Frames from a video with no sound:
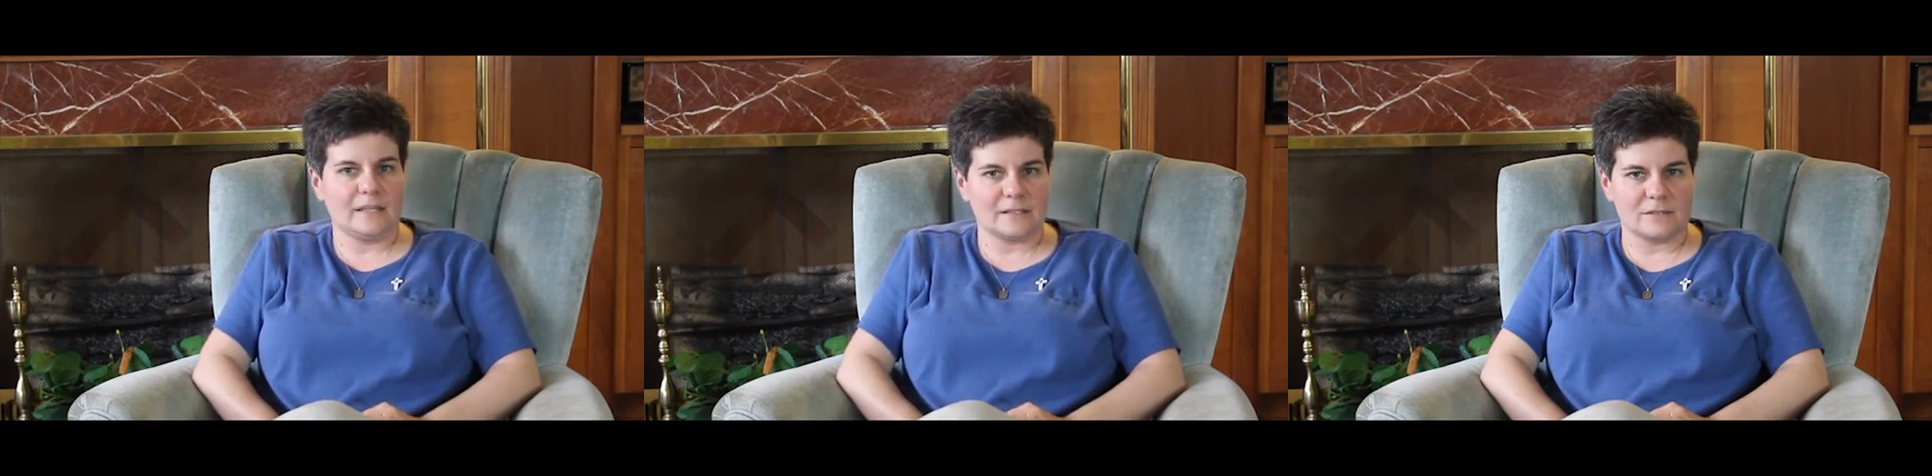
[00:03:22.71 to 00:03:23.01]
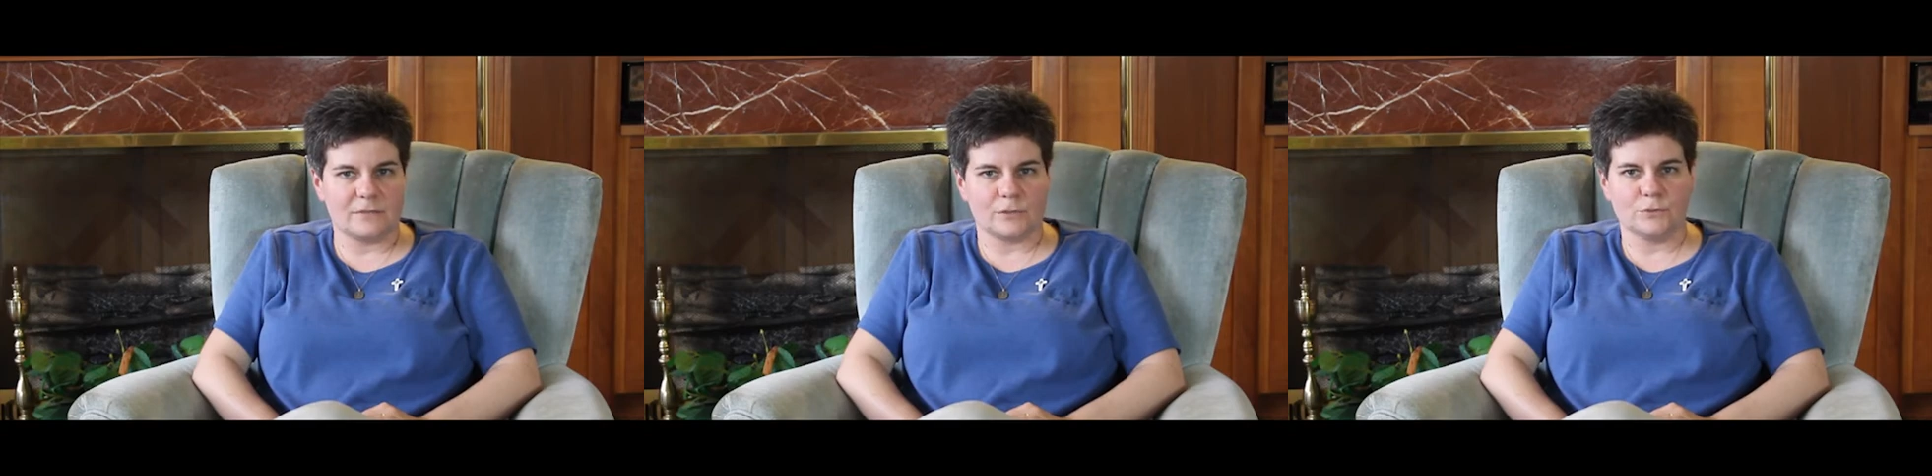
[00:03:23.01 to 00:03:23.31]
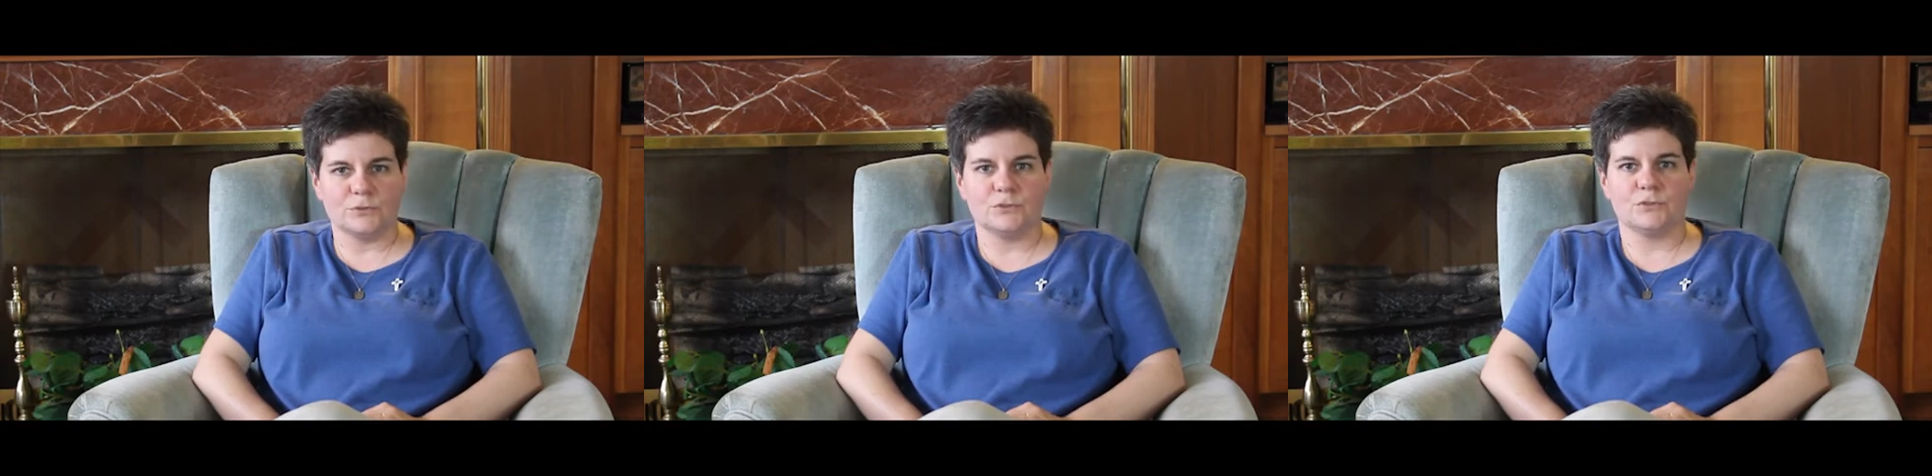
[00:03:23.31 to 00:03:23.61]
that
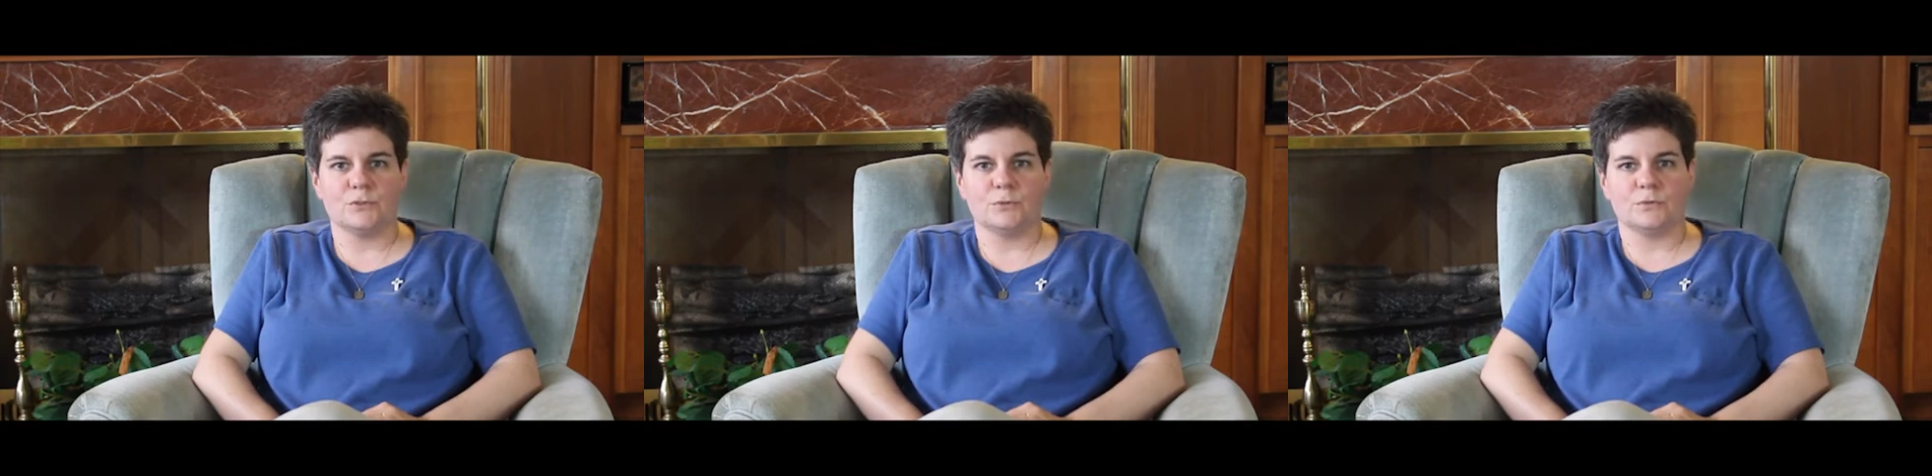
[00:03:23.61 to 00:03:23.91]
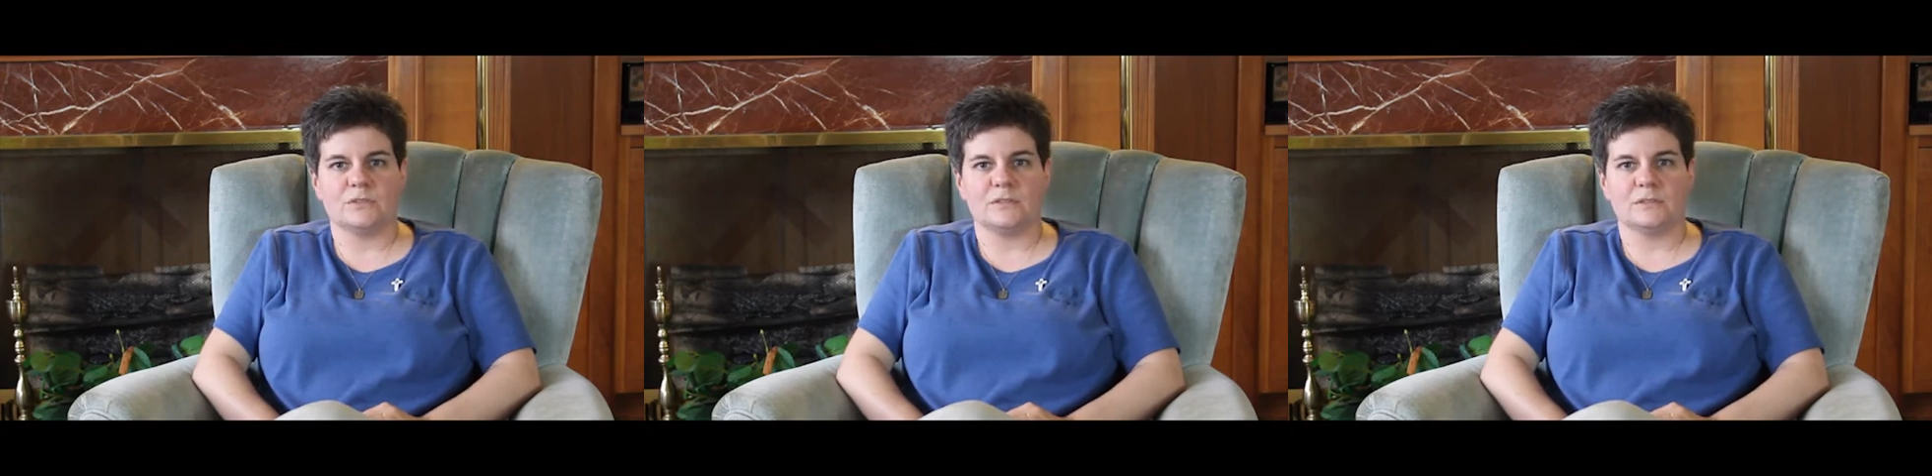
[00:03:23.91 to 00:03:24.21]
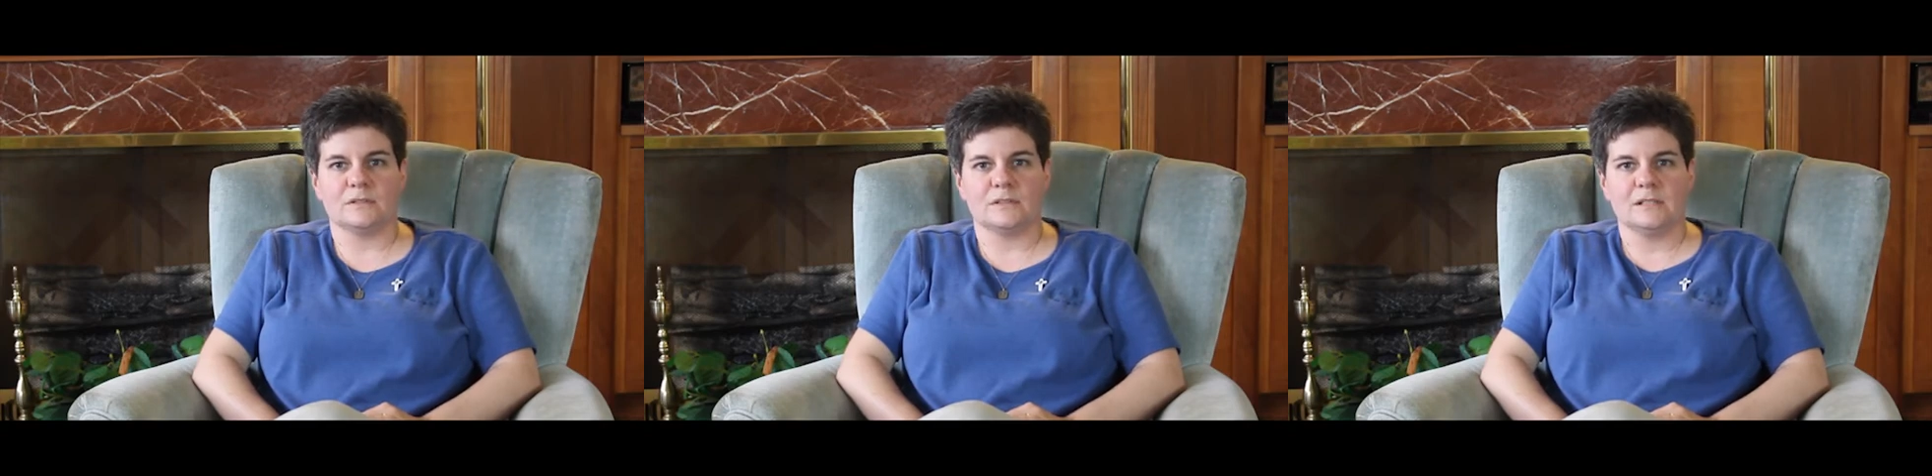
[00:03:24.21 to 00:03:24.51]
difficult to do,
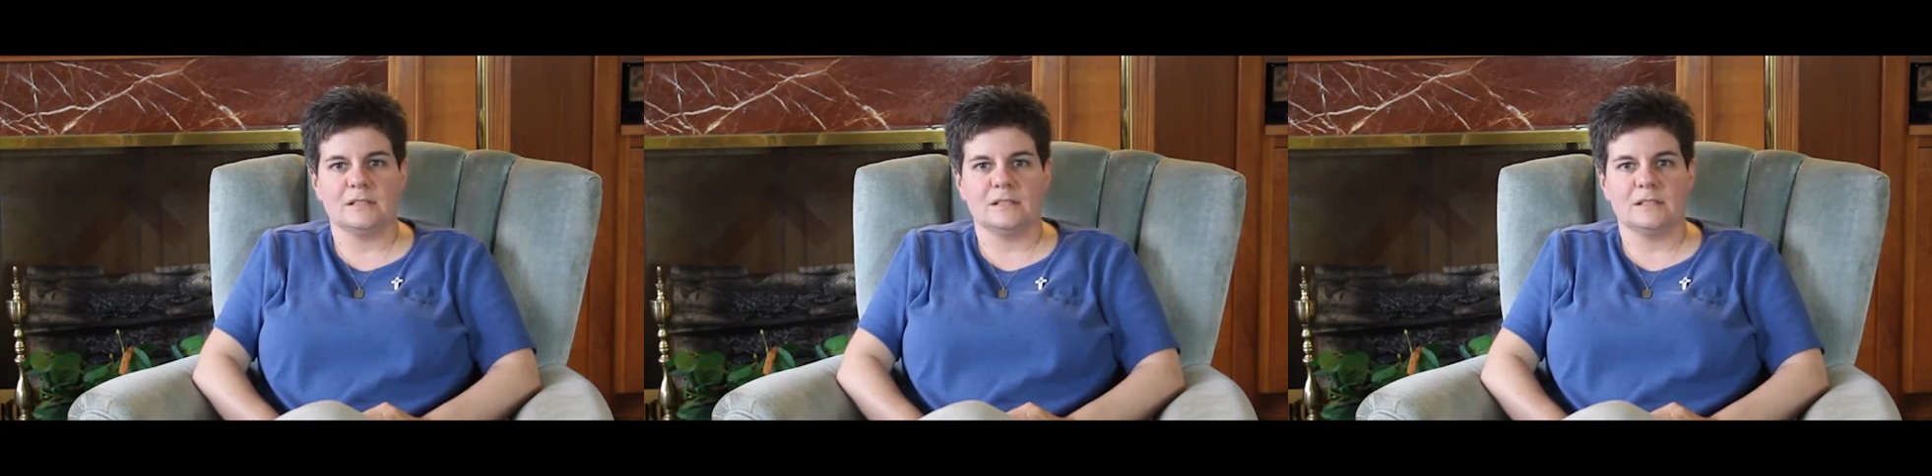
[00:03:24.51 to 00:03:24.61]
to